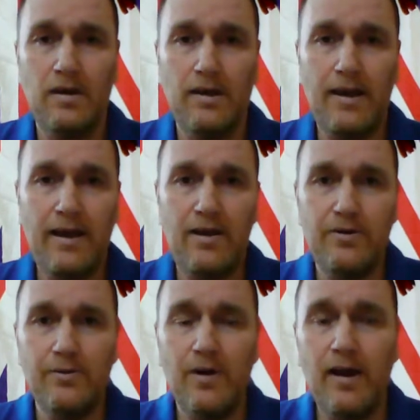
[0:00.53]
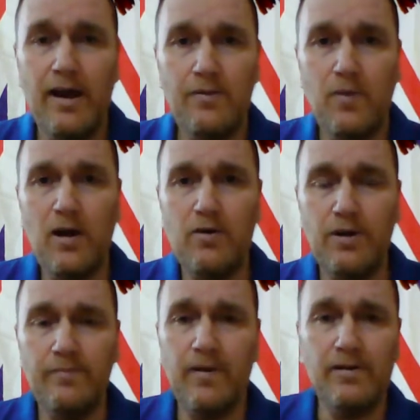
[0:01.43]
Hello and
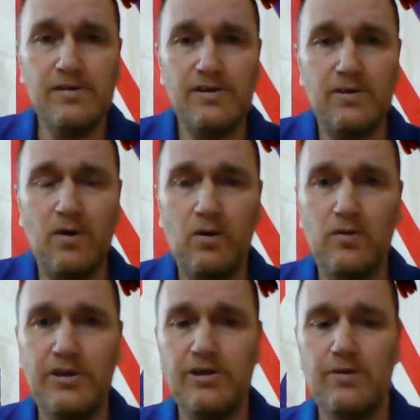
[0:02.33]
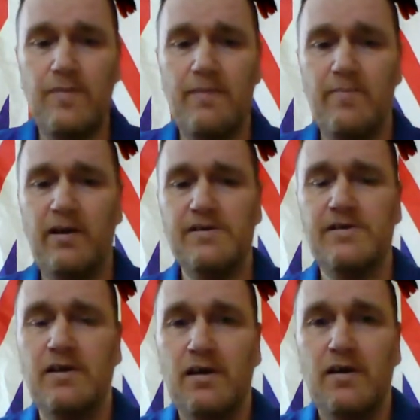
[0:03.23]
welcome to all the new members
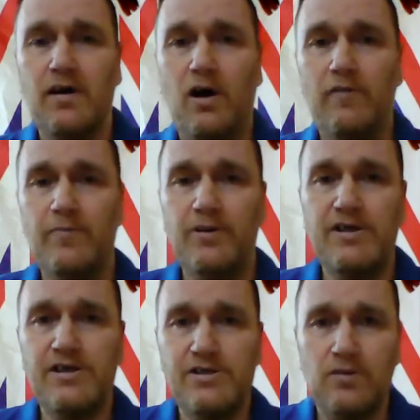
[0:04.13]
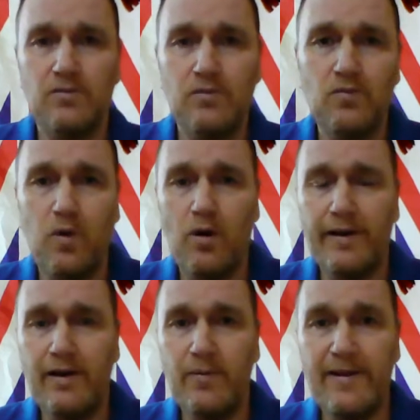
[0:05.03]
of British
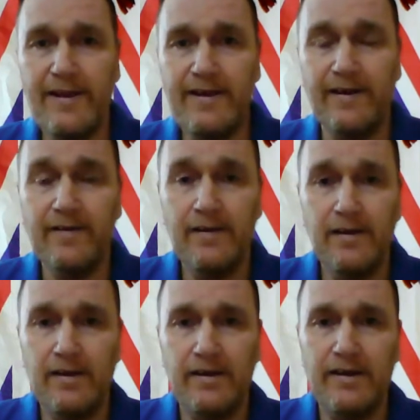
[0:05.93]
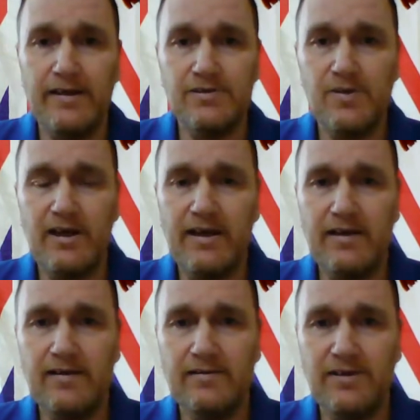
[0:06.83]
Warrior Within. It's really
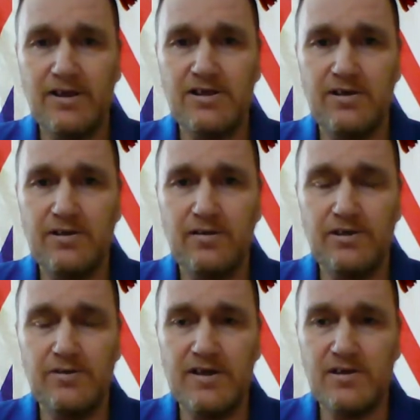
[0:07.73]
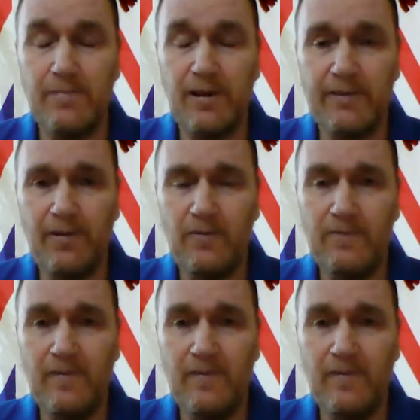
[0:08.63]
nice to address some people.